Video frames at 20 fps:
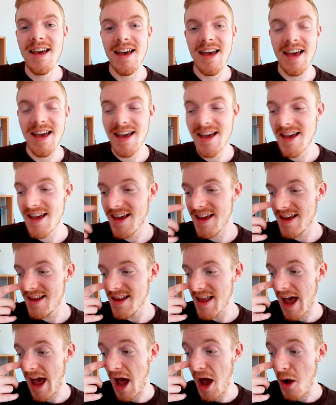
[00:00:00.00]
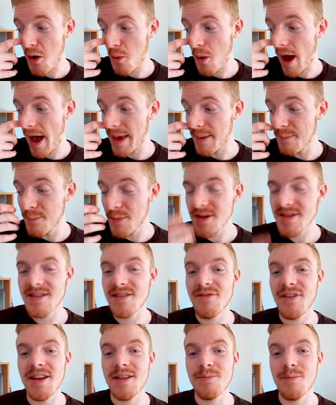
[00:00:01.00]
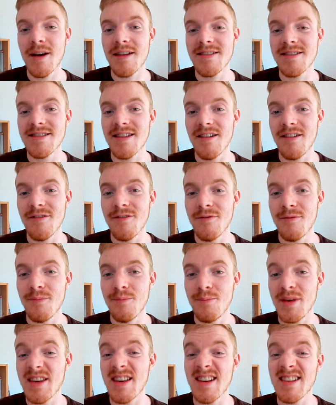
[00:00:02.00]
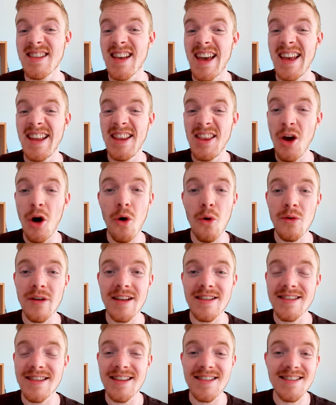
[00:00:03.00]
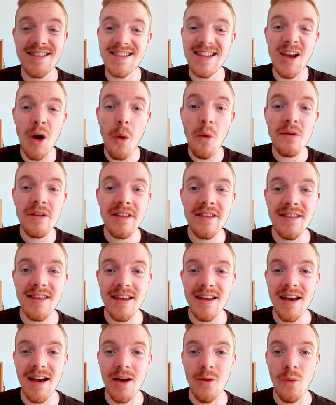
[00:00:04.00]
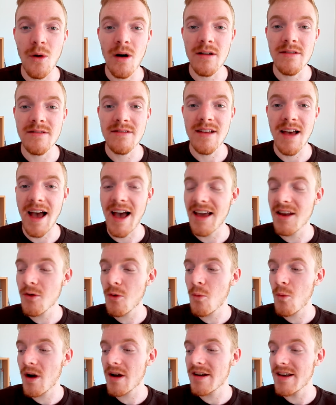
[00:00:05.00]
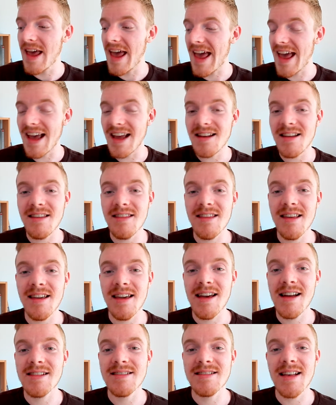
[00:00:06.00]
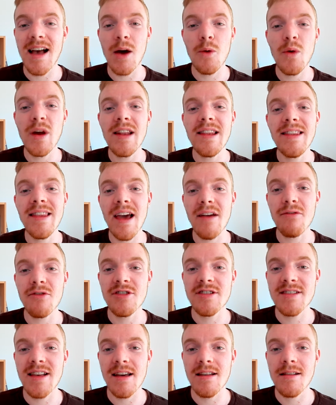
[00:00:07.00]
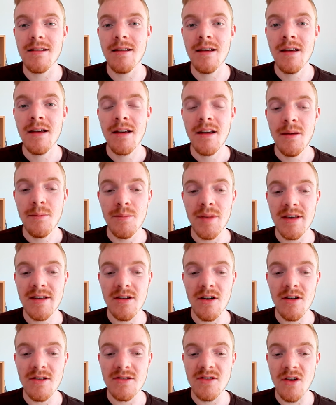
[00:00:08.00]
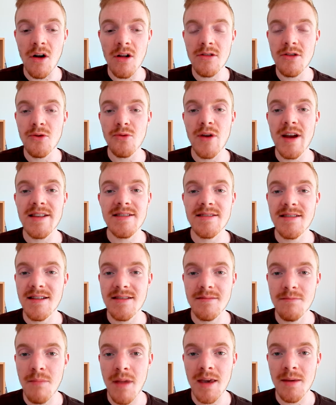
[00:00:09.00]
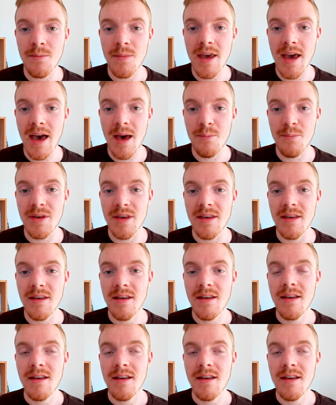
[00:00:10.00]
And how I motivate myself, because I know that that's the only thing I want. I don't want anything else. I will never settle because all the rest doesn't make me happy.